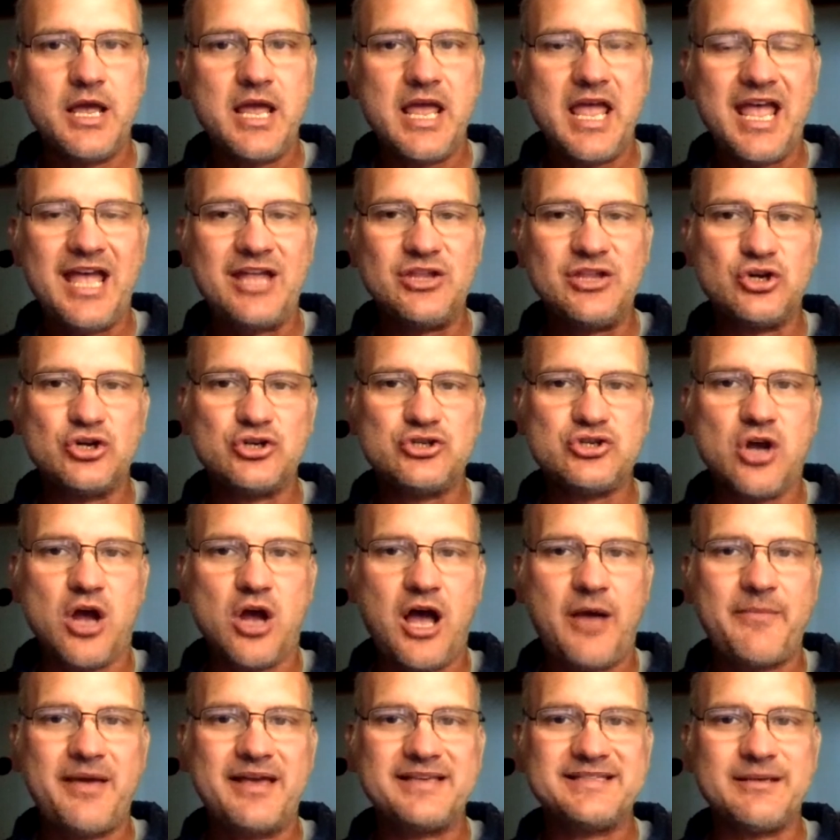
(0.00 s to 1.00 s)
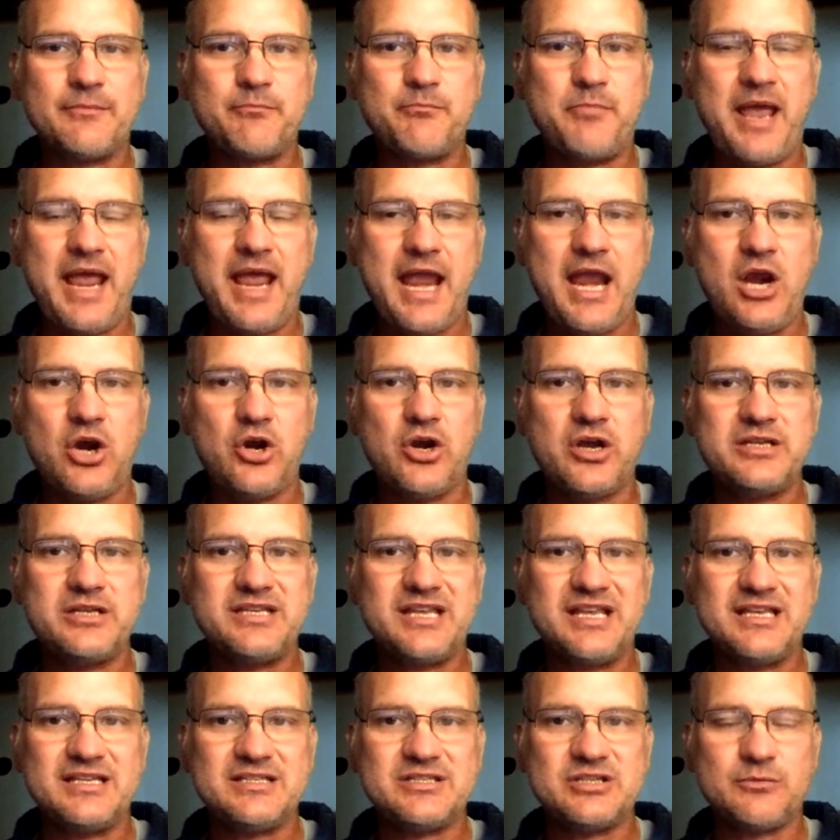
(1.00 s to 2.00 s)
And your job as a parent
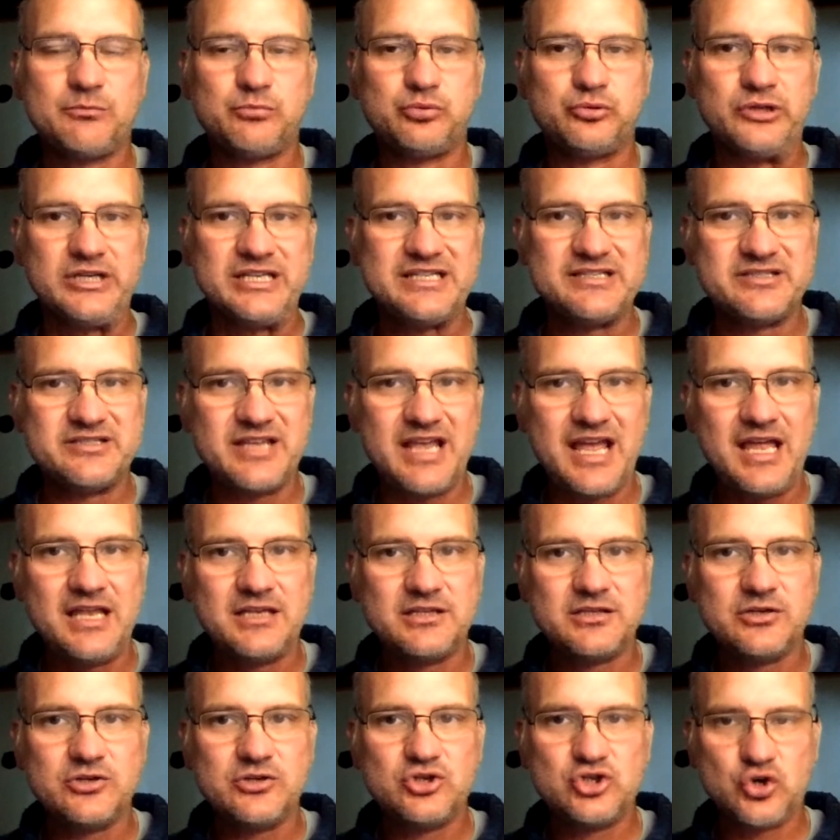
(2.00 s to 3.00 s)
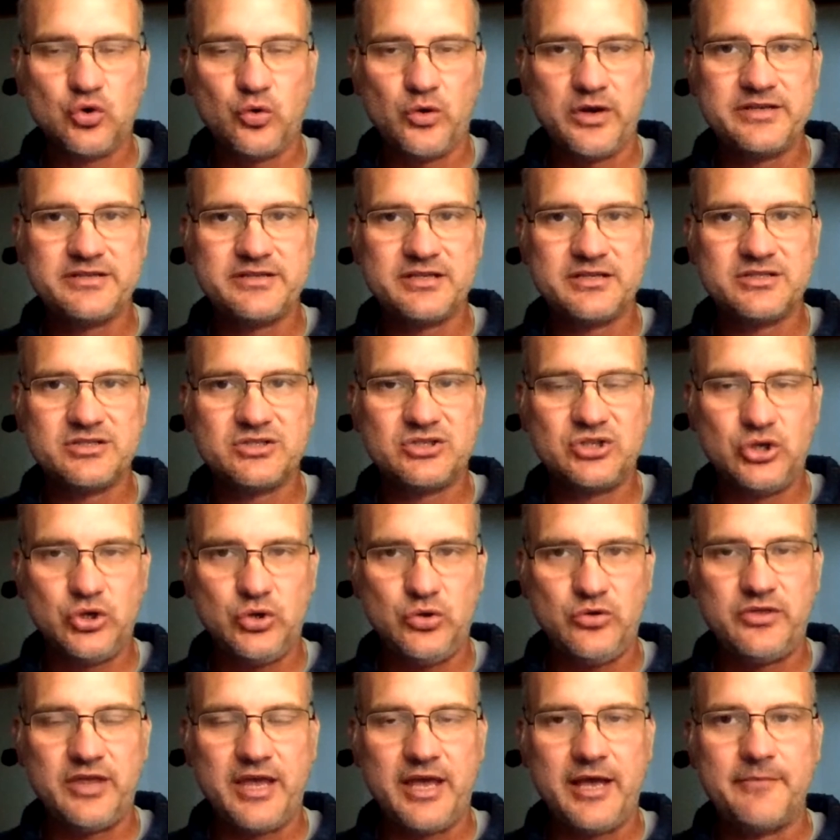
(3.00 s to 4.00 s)
is to present choices
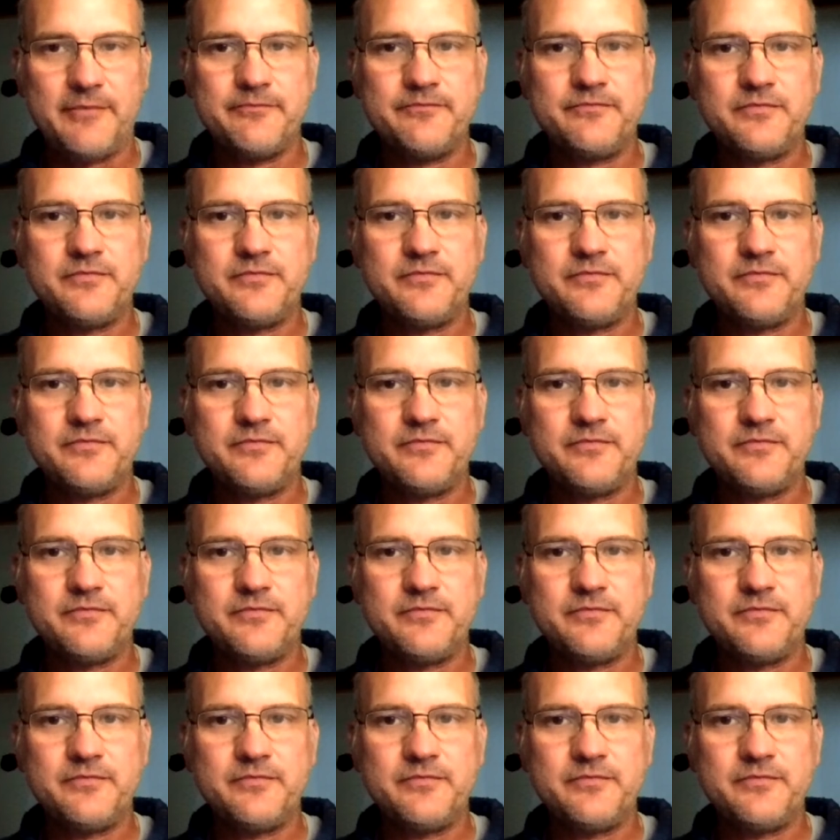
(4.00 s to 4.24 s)
to them,